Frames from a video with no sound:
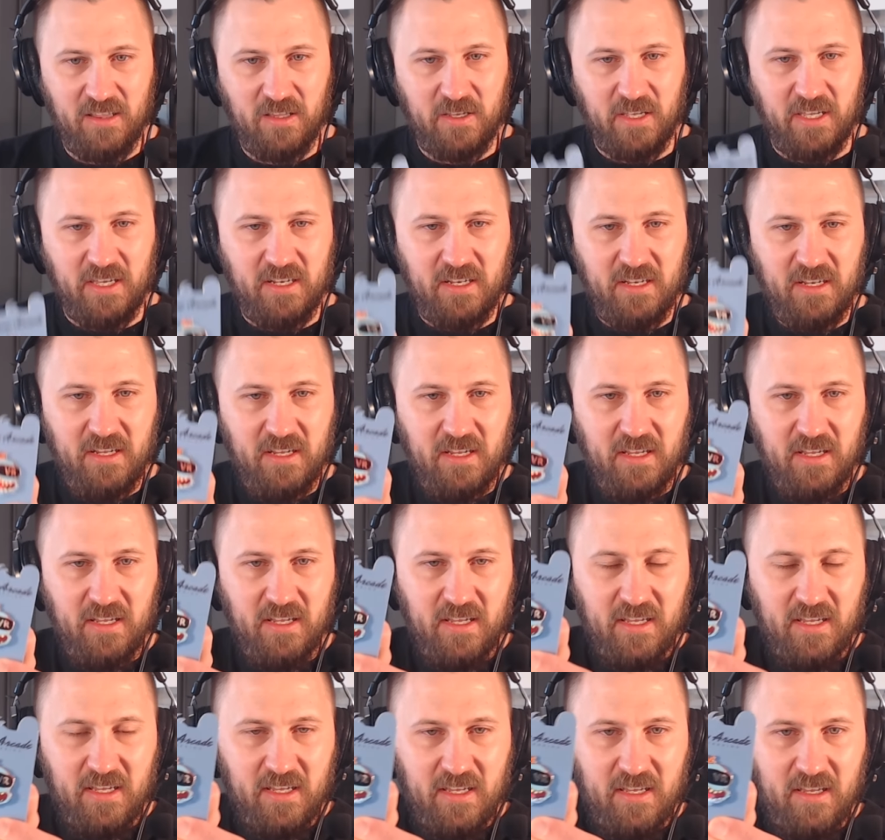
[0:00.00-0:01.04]
Look at
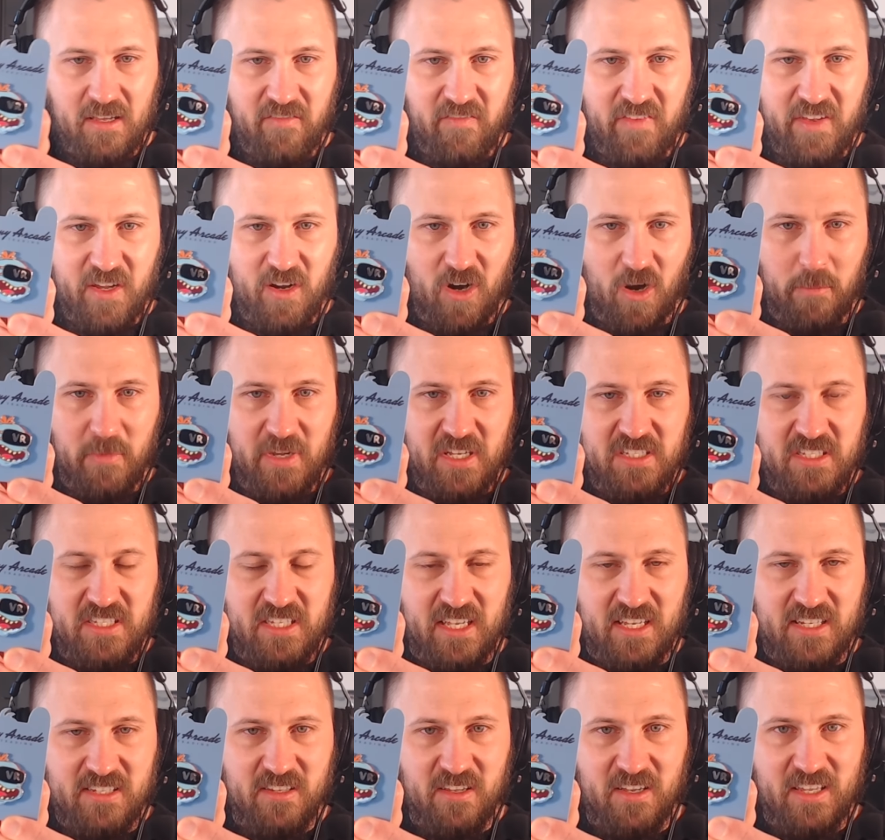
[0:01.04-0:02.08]
VR
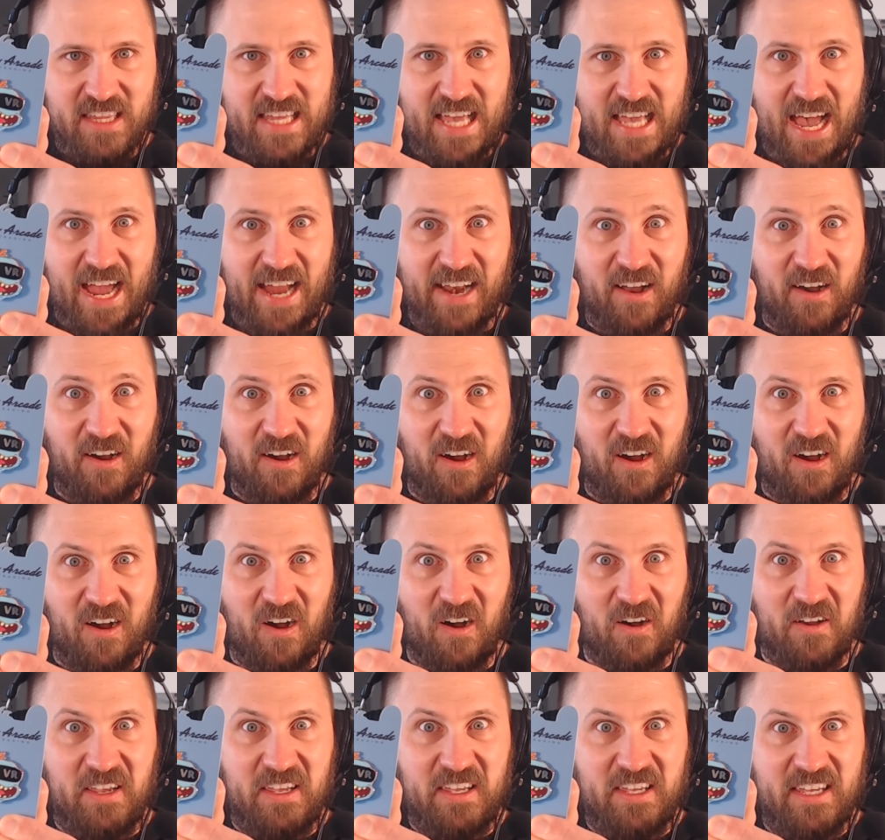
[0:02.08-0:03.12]
Meeseeks, look at that.
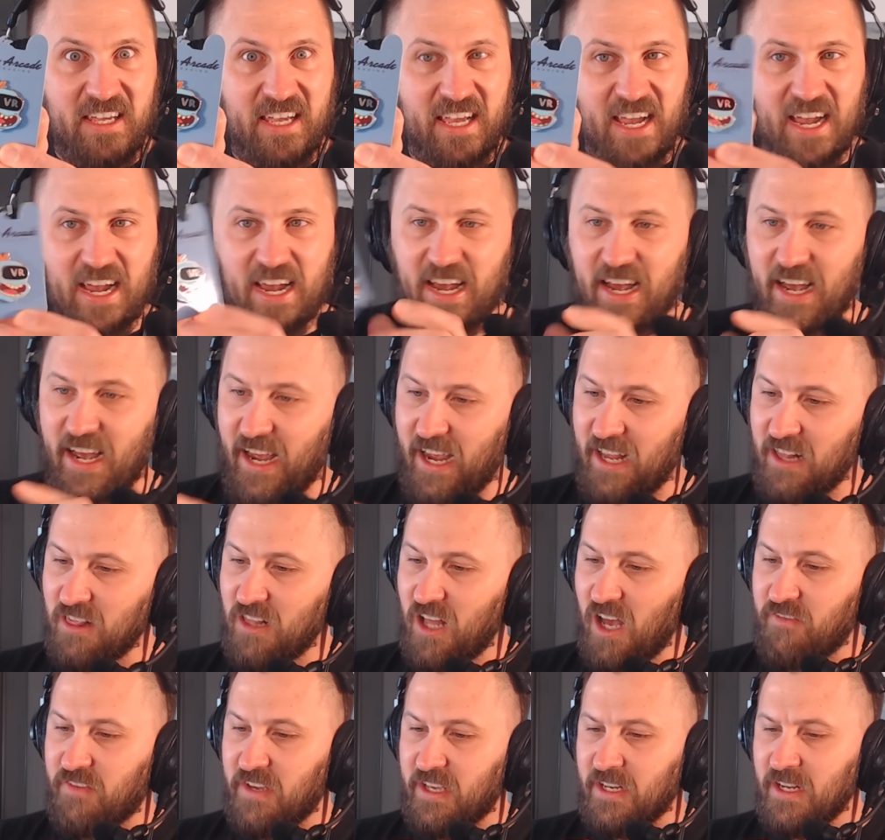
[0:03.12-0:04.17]
Oh yeah, I
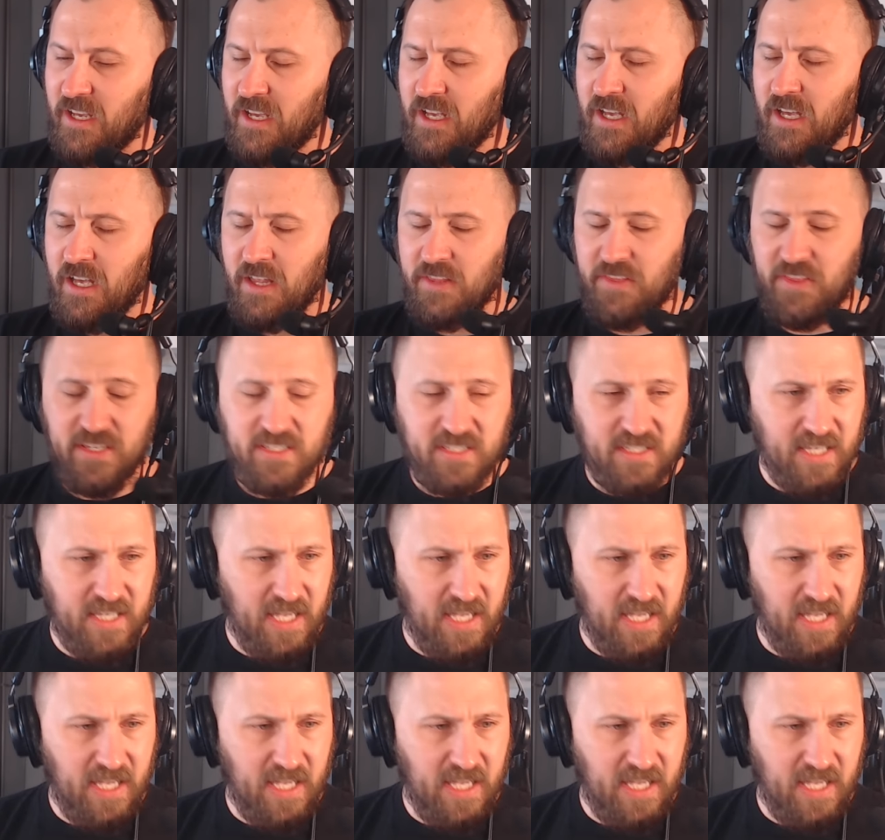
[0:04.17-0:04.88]
love it. This